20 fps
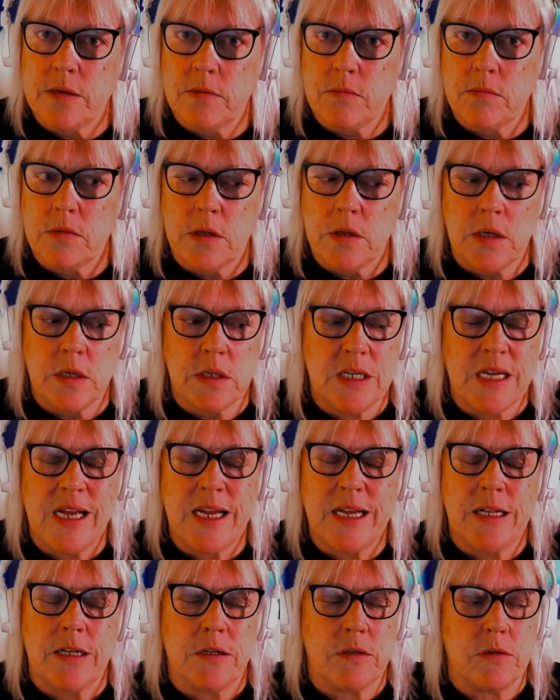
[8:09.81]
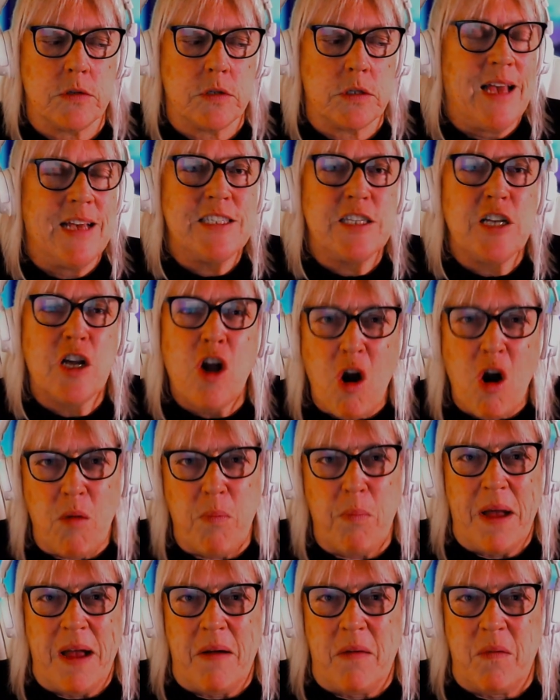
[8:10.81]
the titles. It's a
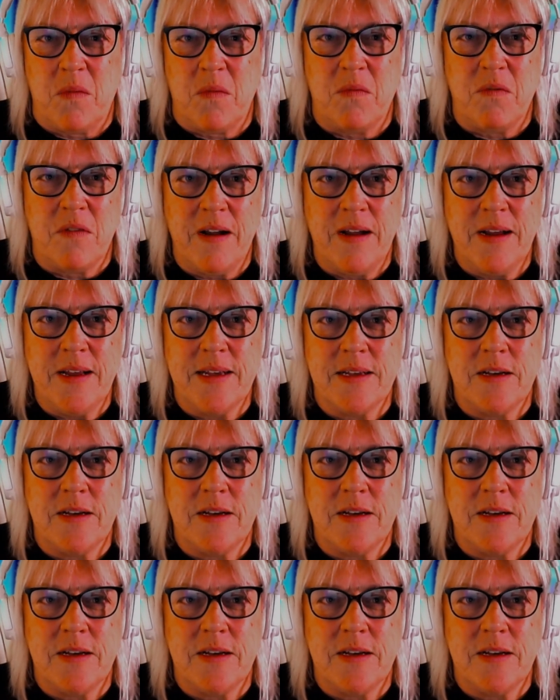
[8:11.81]
cop-out, right?